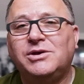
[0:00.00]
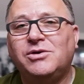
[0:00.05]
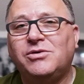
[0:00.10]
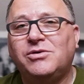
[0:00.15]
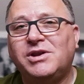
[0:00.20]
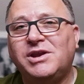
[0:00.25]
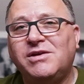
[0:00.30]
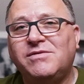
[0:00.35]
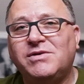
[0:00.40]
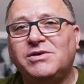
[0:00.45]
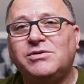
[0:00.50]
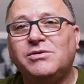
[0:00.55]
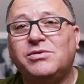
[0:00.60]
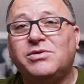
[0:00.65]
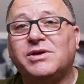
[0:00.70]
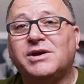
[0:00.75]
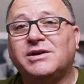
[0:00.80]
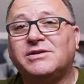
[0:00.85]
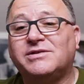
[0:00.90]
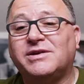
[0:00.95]
You could even do
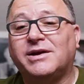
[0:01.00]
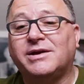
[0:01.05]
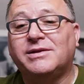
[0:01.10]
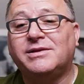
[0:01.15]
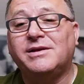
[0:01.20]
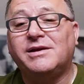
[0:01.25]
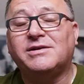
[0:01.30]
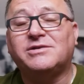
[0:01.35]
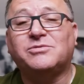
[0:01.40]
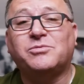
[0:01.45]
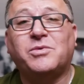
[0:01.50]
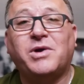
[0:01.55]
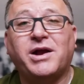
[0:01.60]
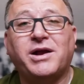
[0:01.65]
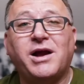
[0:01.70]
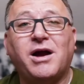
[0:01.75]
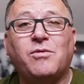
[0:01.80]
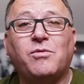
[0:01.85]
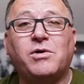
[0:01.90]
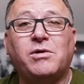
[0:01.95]
things like this, where
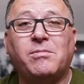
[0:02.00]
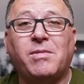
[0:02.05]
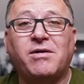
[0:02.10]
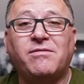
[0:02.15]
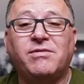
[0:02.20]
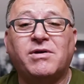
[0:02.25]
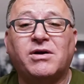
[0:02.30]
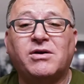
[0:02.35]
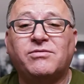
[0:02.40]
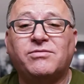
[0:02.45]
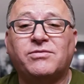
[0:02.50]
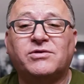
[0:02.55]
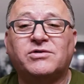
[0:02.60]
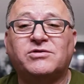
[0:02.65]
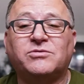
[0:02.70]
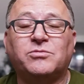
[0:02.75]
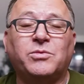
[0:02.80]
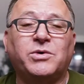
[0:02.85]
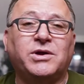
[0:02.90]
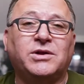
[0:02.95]
I got one of my very
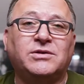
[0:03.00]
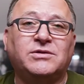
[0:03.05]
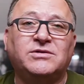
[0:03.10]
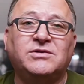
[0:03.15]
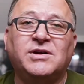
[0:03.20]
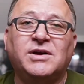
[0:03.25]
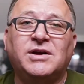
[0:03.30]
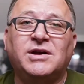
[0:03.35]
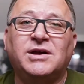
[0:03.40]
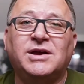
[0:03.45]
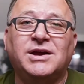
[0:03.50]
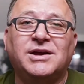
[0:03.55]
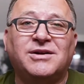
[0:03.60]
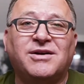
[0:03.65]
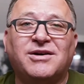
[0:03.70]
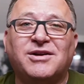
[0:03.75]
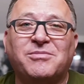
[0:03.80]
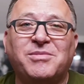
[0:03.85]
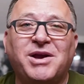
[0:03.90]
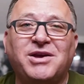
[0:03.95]
first wins in
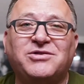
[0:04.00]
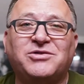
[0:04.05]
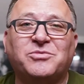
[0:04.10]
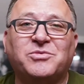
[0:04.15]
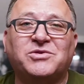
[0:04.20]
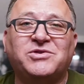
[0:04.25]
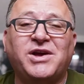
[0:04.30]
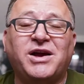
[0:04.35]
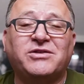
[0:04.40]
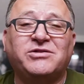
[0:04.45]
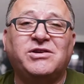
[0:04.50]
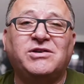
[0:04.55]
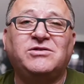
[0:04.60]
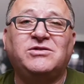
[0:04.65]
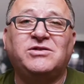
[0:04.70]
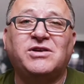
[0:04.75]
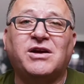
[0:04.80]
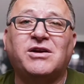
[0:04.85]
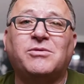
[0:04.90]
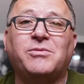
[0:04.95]
automation was actually
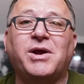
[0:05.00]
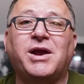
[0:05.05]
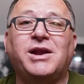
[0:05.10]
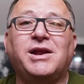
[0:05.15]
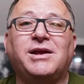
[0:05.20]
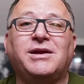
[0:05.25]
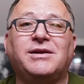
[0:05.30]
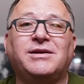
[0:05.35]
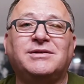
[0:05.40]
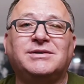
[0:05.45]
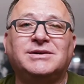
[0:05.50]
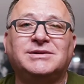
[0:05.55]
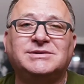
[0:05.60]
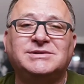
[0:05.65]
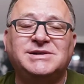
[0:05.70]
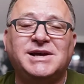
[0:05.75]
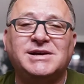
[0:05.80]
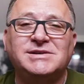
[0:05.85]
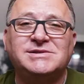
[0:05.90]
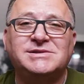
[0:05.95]
generating
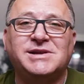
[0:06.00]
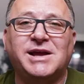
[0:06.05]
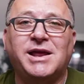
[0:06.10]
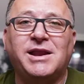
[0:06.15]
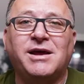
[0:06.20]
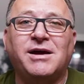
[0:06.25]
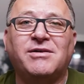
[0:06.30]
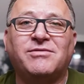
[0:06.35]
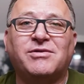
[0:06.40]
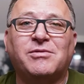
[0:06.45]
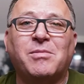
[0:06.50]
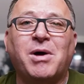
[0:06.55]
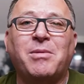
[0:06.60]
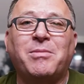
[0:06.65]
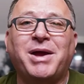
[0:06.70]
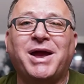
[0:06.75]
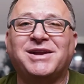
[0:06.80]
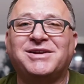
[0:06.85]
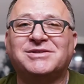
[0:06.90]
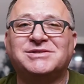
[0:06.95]
test data for my
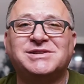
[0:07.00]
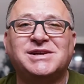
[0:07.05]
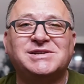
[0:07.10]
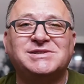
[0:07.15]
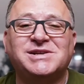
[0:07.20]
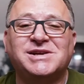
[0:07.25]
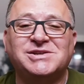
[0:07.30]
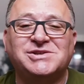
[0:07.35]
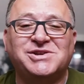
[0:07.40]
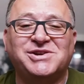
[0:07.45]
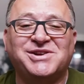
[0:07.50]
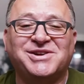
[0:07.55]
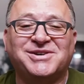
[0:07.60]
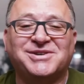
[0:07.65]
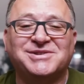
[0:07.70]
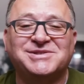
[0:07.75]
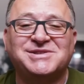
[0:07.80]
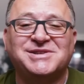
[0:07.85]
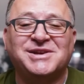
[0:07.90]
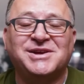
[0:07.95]
manual test
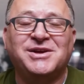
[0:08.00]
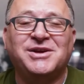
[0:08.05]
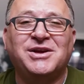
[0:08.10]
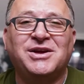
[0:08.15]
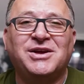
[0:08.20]
engineers.